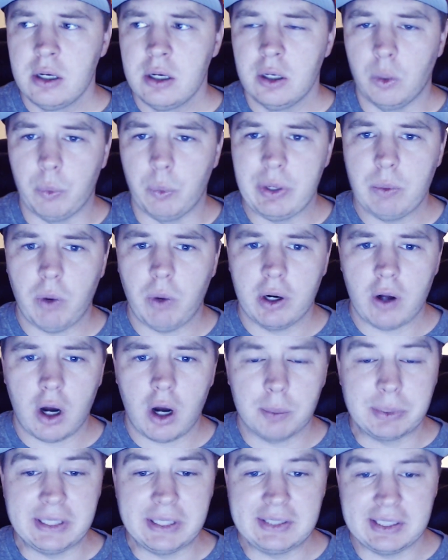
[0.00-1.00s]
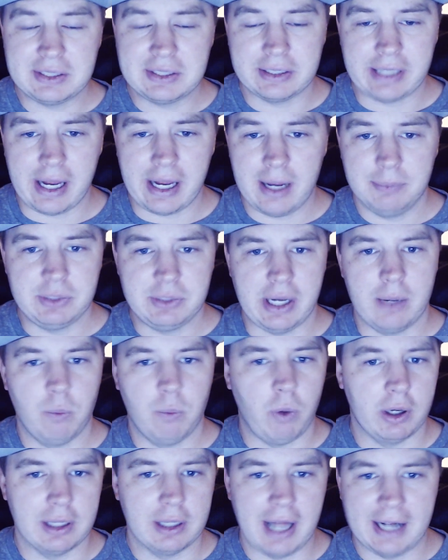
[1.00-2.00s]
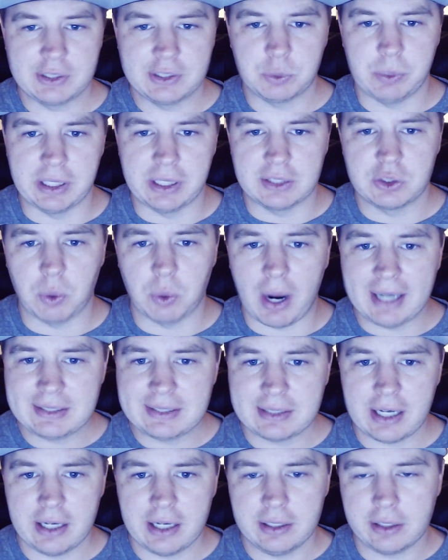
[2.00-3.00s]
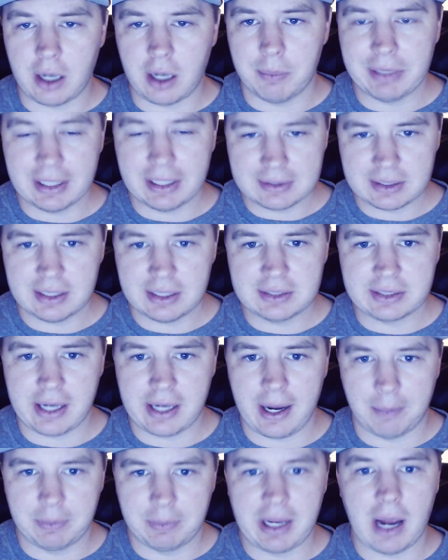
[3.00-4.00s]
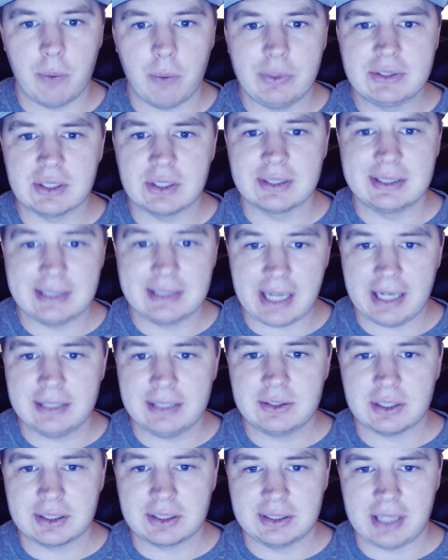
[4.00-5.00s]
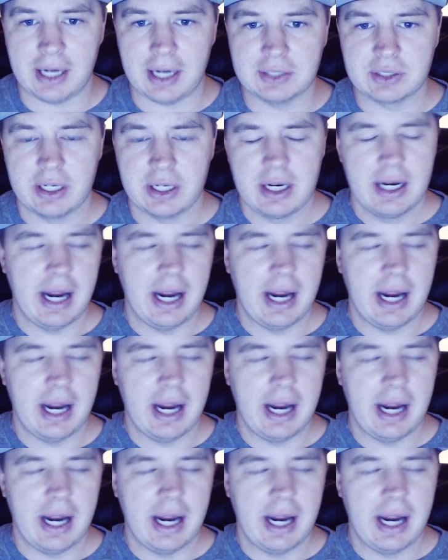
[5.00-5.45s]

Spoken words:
We won all preseason games and won last week. So I said, coming into this game, can we sustain success?